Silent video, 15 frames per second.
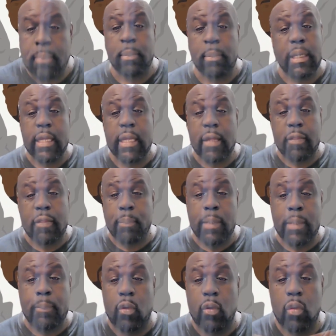many of the
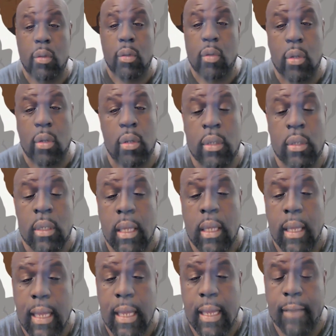people
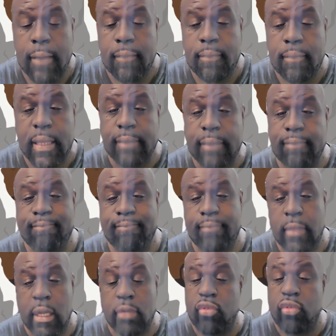that
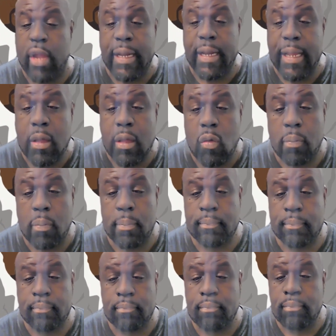they're trying to help
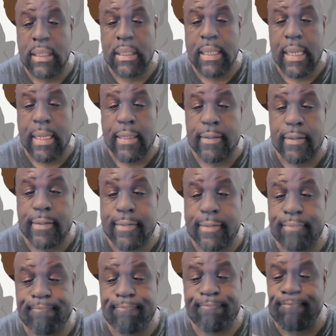because
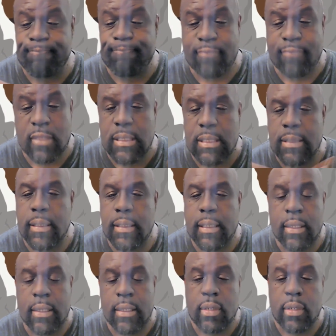
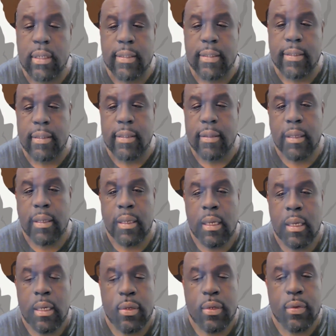you just
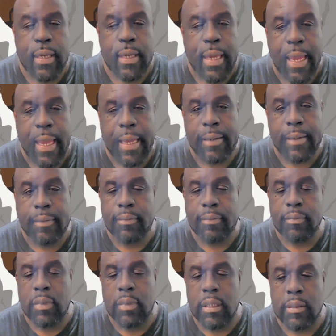you can't.
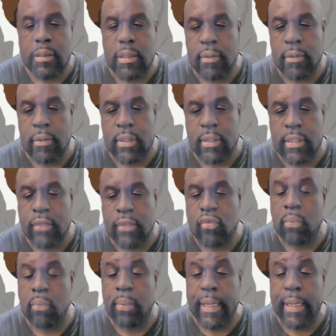The
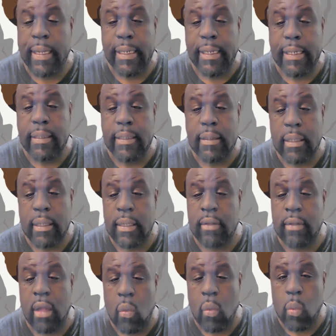central planning is
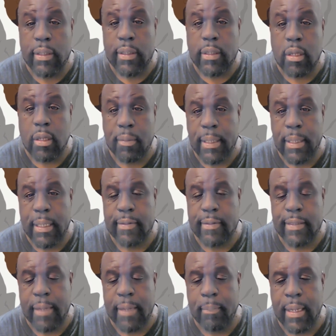always going to be a
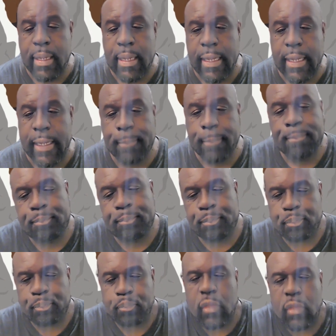step behind.
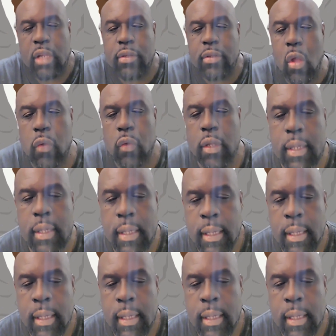So